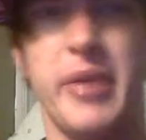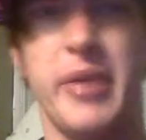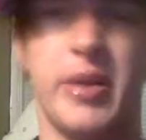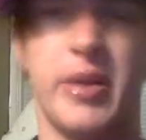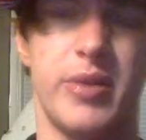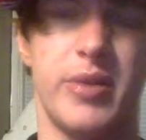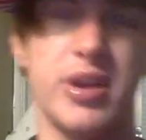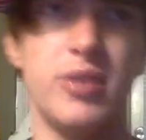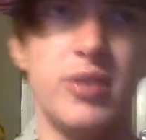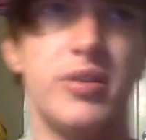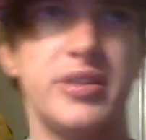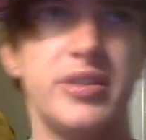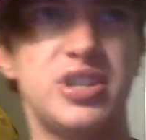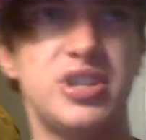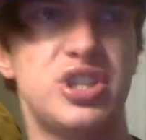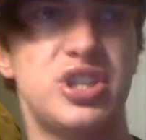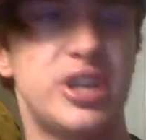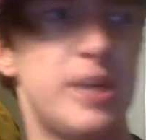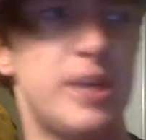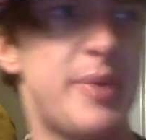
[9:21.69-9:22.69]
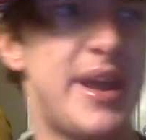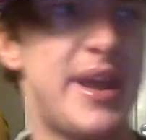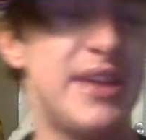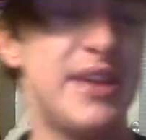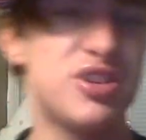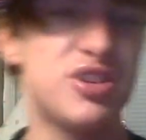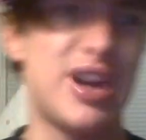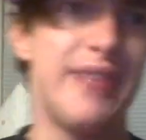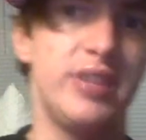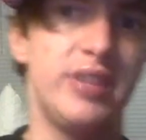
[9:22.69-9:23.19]
blah. I don't want to go on this trip. I
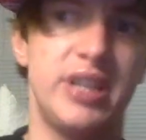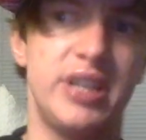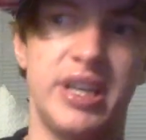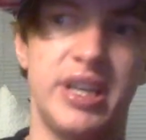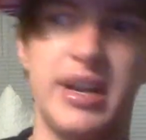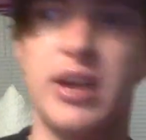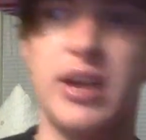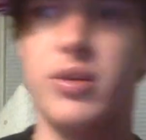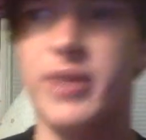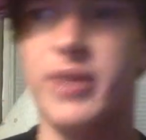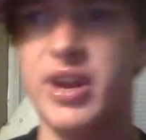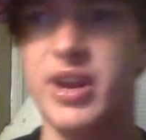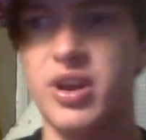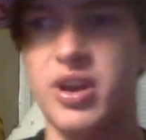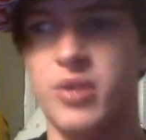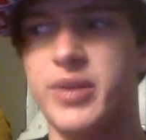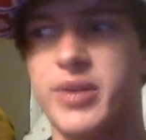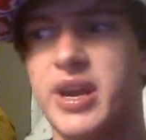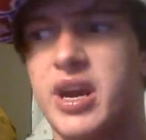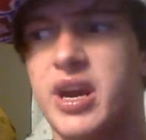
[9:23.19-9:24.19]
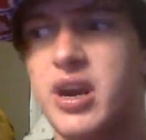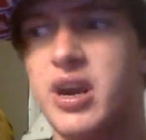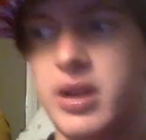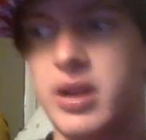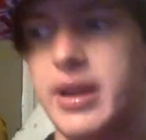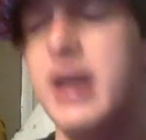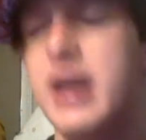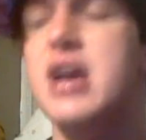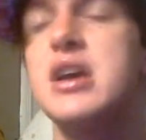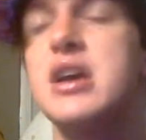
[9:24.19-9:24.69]
hate traveling and I don't want to go there.
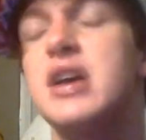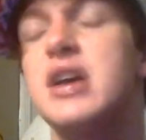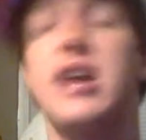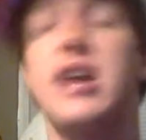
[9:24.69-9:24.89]
Like, I